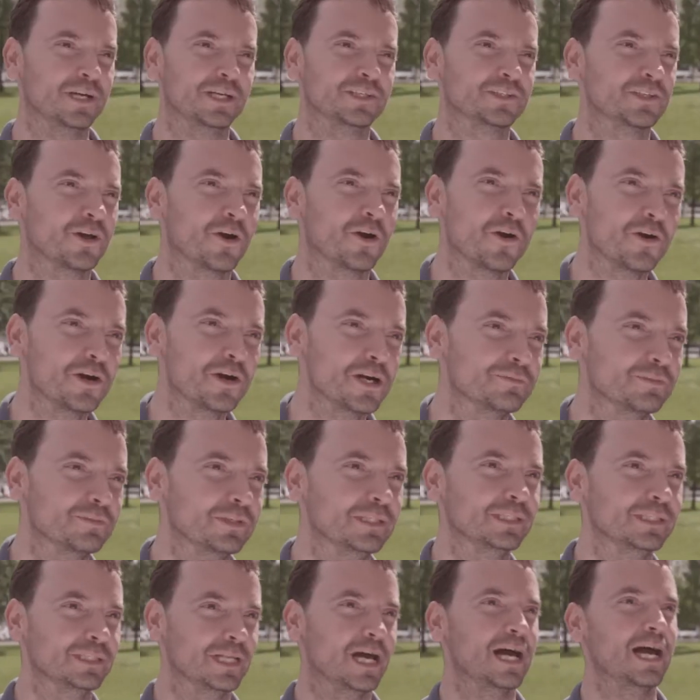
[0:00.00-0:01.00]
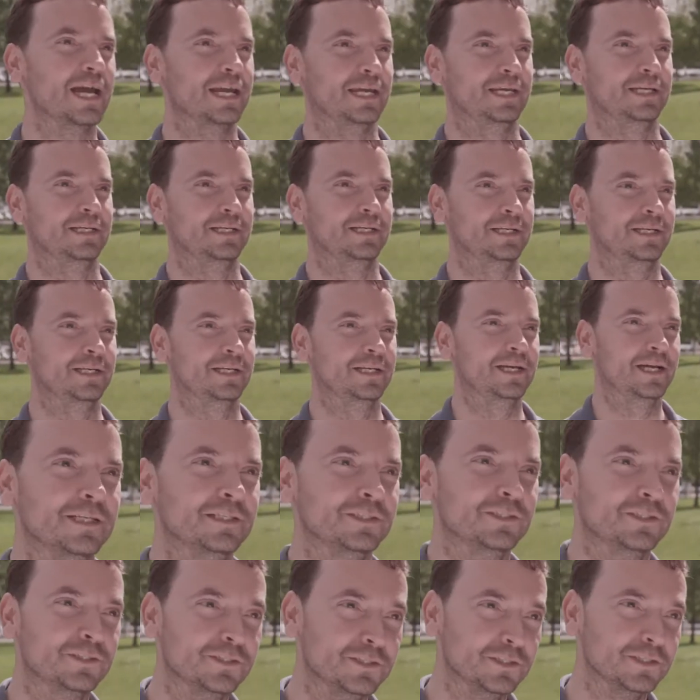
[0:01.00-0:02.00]
has the heart of a lion.
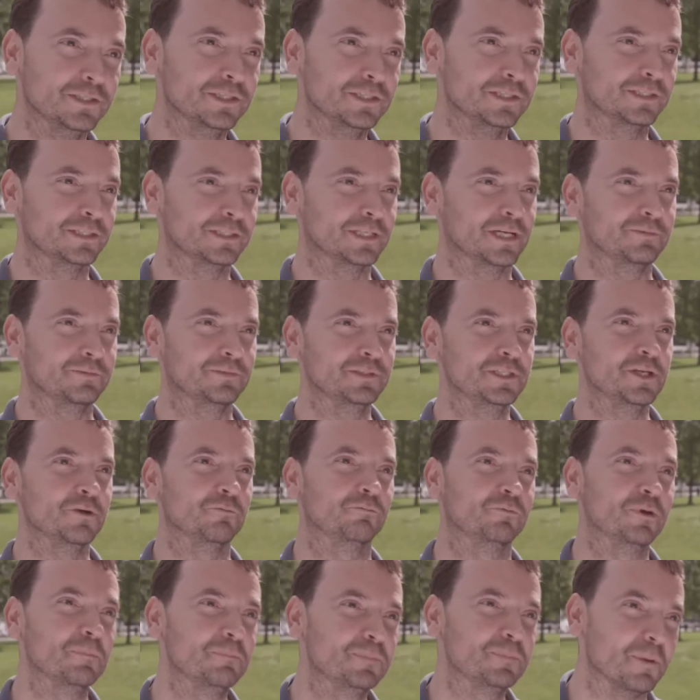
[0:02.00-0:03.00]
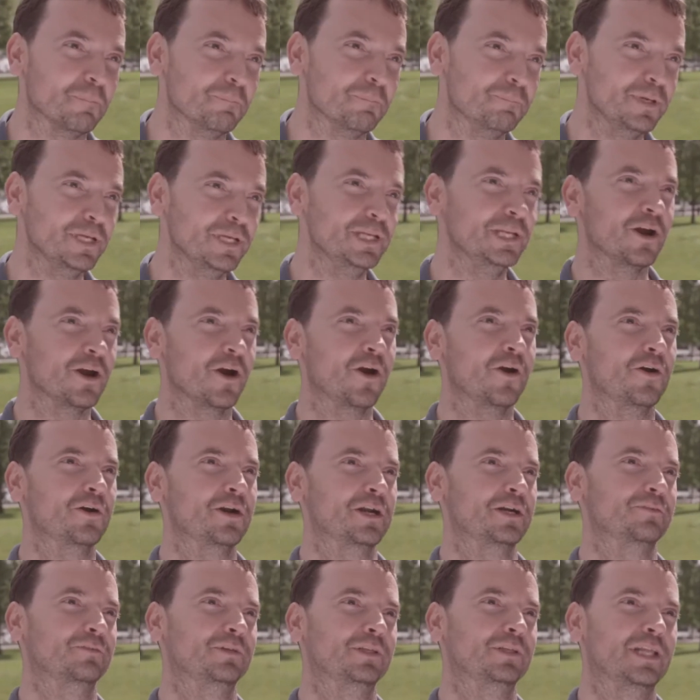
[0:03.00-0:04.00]
Seriously, I've seen him rip the beating heart
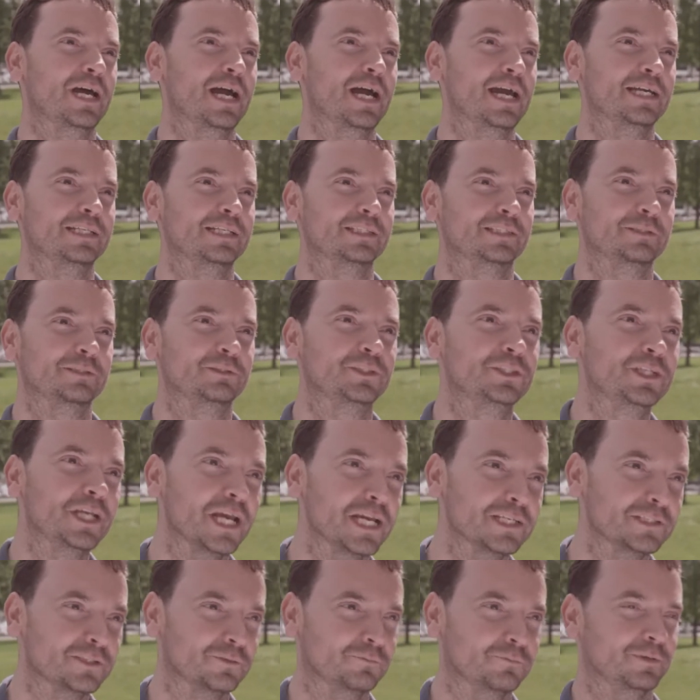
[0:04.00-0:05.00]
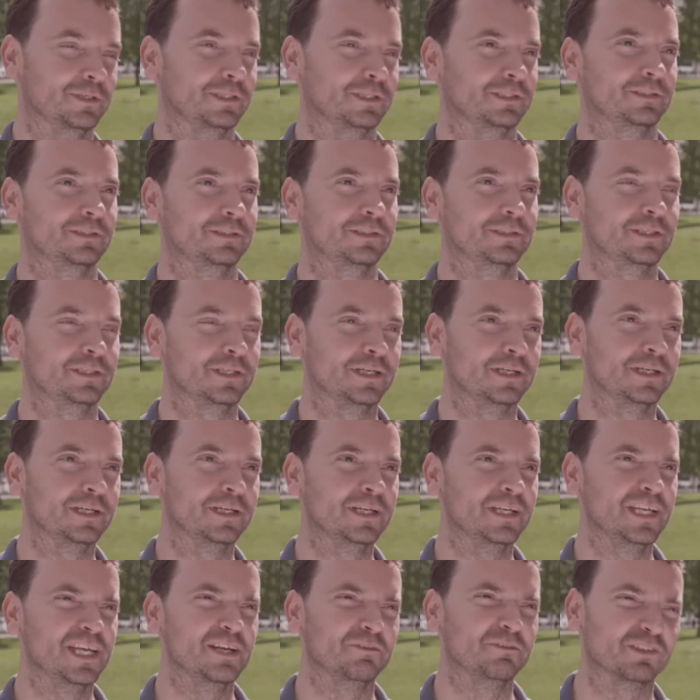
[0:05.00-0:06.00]
out of a lion's chest
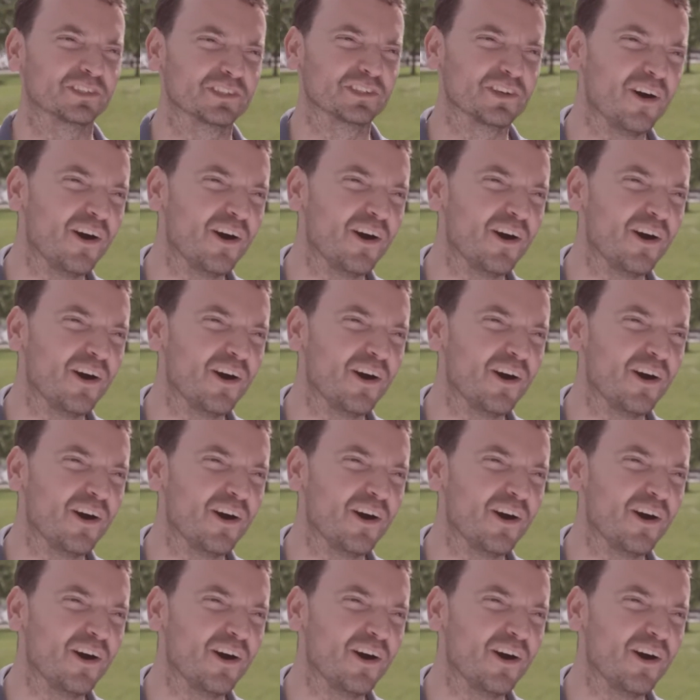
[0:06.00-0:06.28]
once. It was